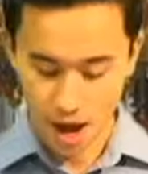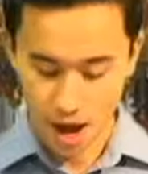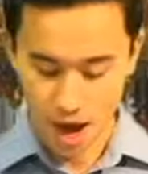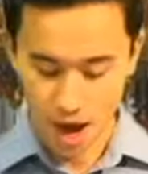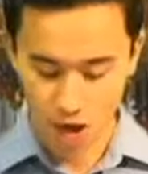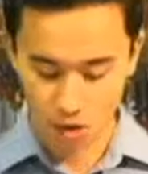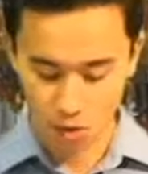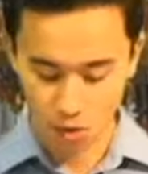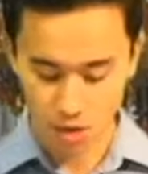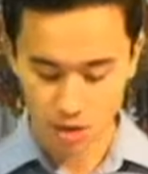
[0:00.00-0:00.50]

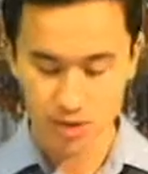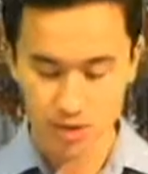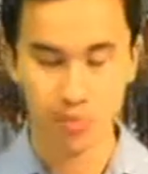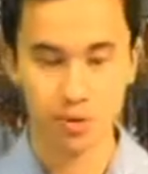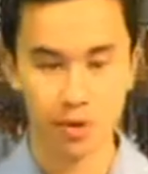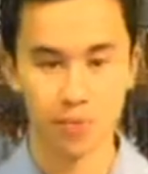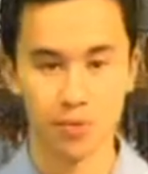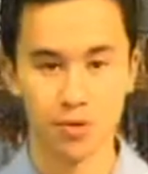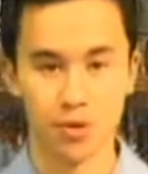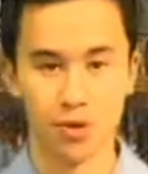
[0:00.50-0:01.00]
A quantum
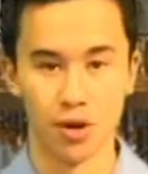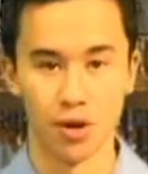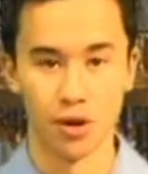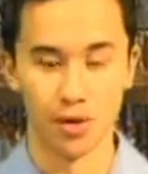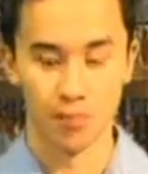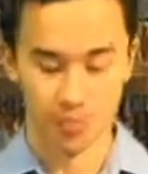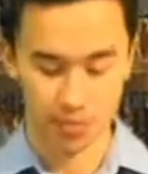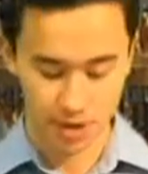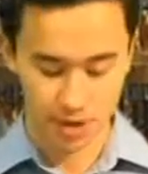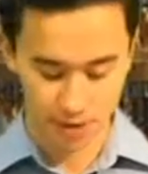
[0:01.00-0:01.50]

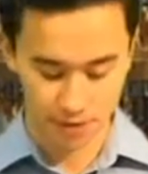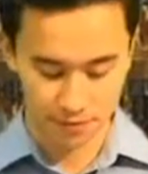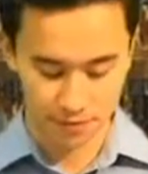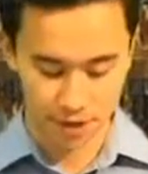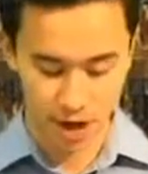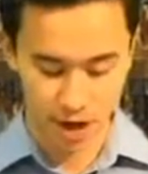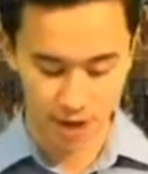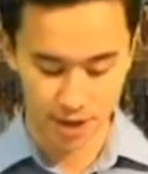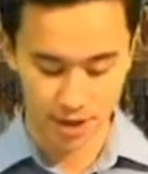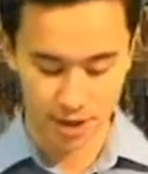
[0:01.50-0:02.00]
computer can
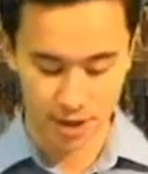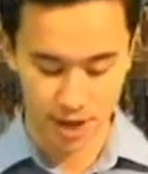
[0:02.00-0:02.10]
find the